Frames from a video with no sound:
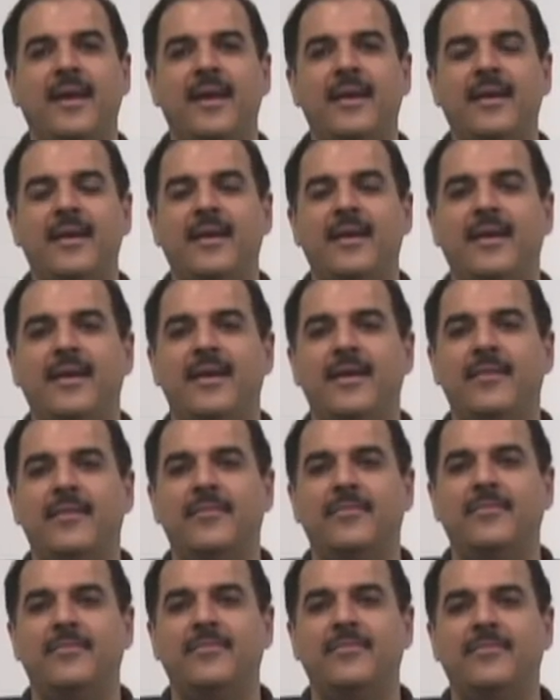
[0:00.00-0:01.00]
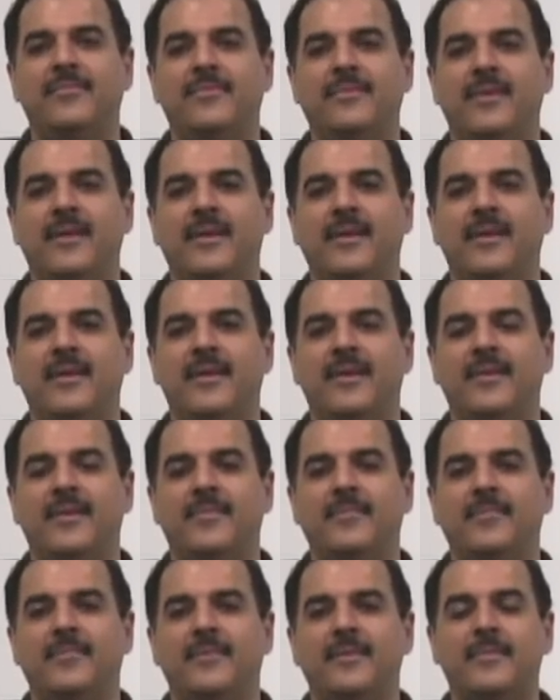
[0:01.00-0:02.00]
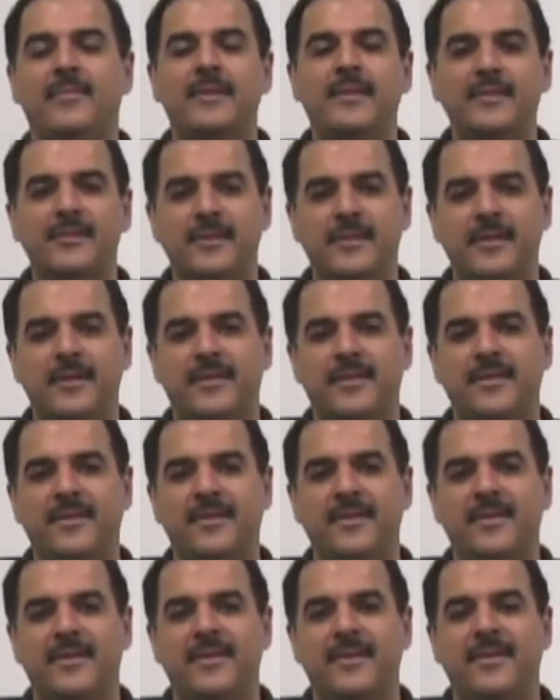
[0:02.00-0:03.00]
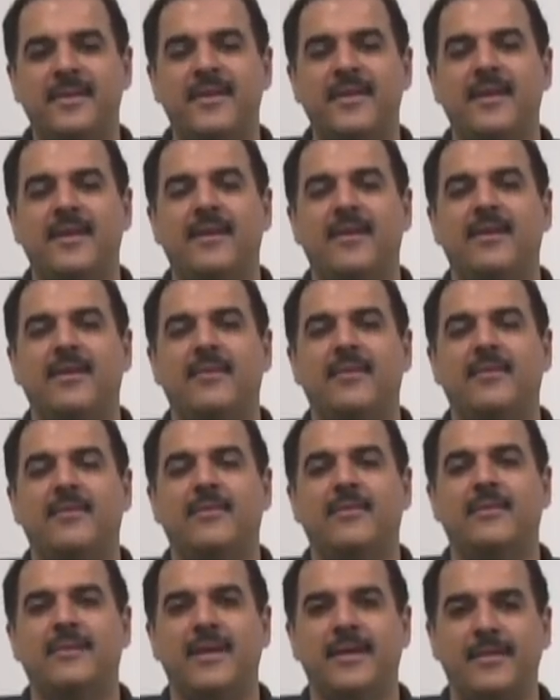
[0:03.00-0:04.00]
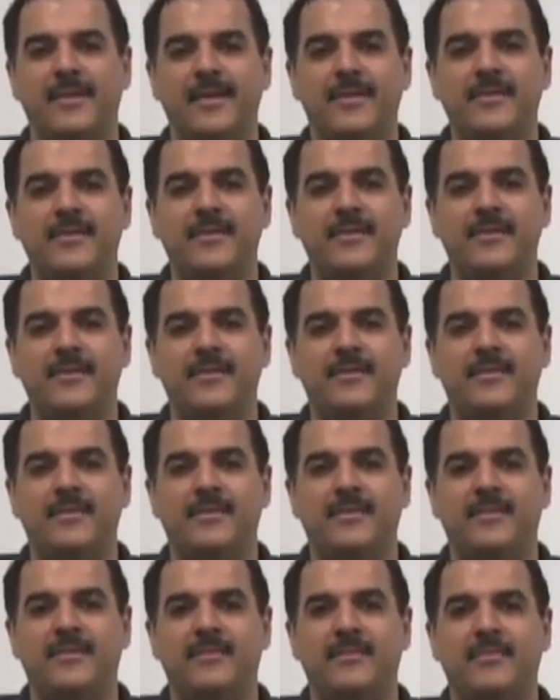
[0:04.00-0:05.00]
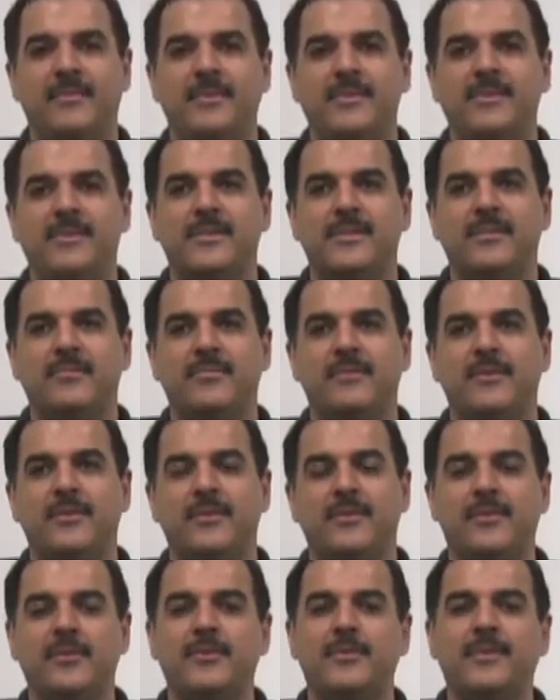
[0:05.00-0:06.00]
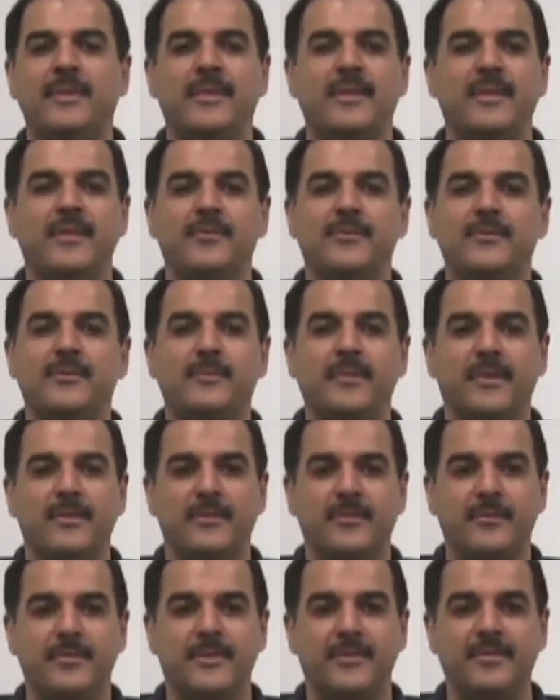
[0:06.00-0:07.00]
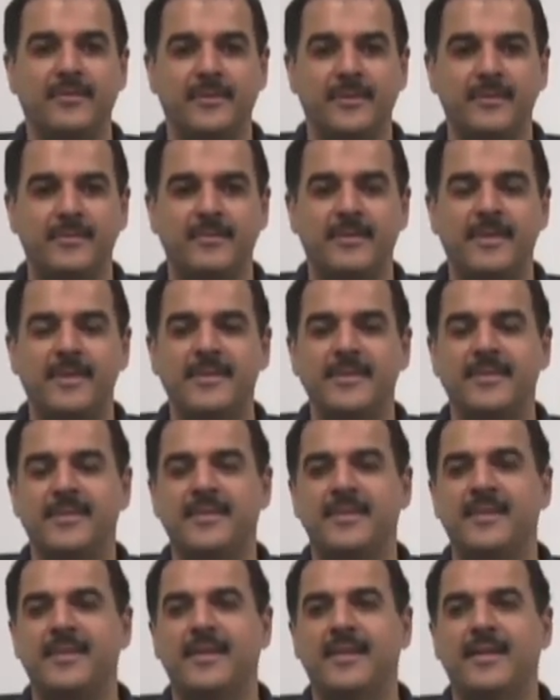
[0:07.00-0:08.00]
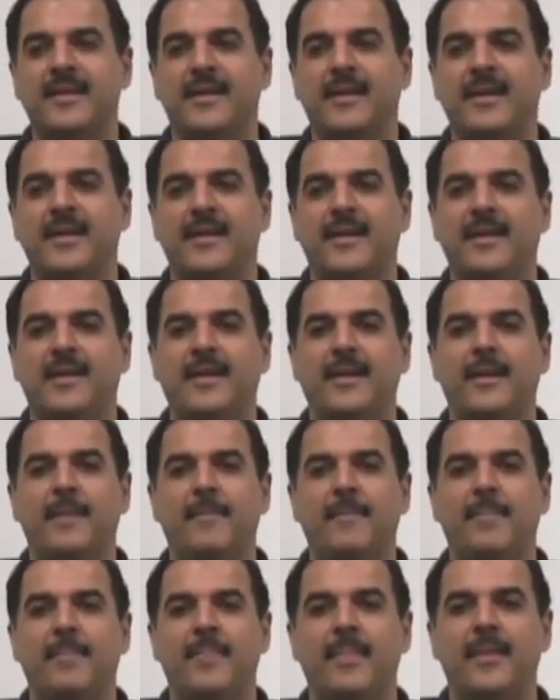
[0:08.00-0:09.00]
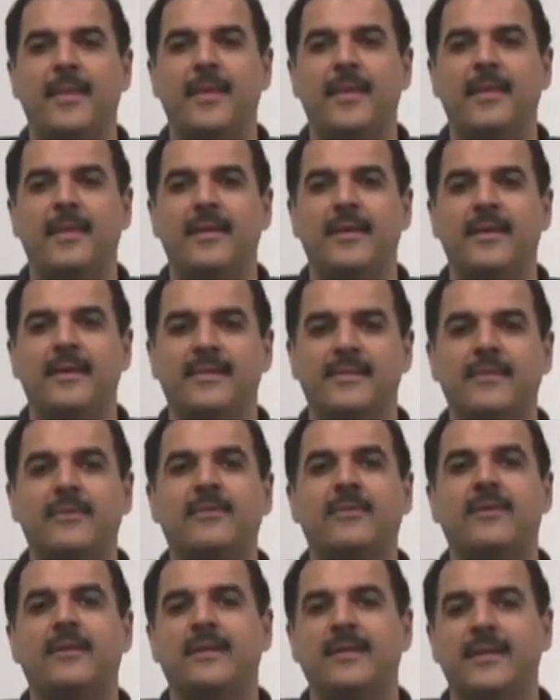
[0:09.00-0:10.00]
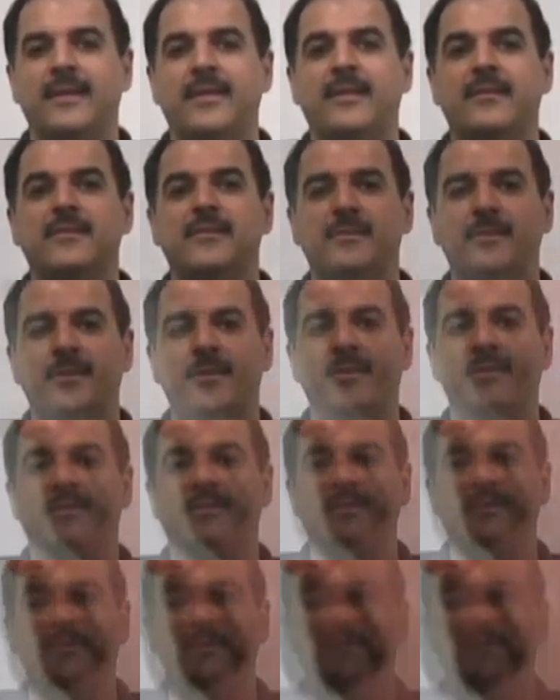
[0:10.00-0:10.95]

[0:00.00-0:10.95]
any kind of committee chair or director, which if you're not doing, then you should be in Rotary in the first place. Um, it's a good learning experience.